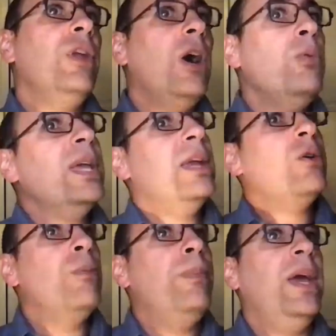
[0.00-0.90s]
So now we
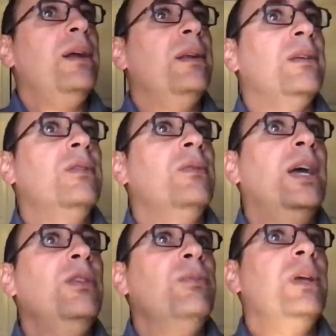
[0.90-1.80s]
can compare this,
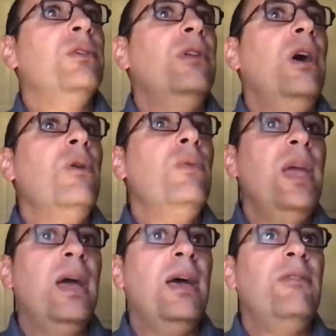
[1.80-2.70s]
right? Because
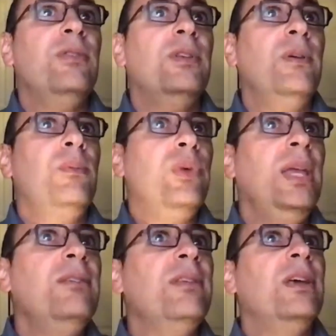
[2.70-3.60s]
now we have
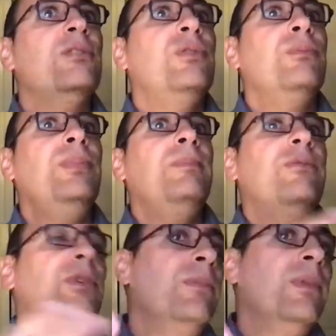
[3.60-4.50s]
brain cells from,
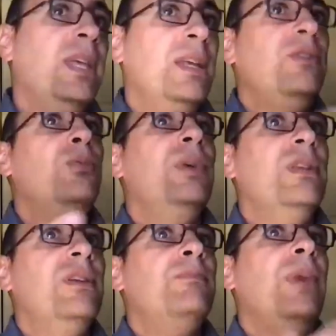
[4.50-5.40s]
from kids
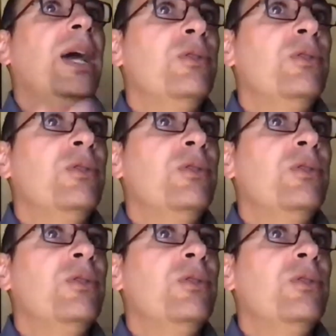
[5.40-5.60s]
with the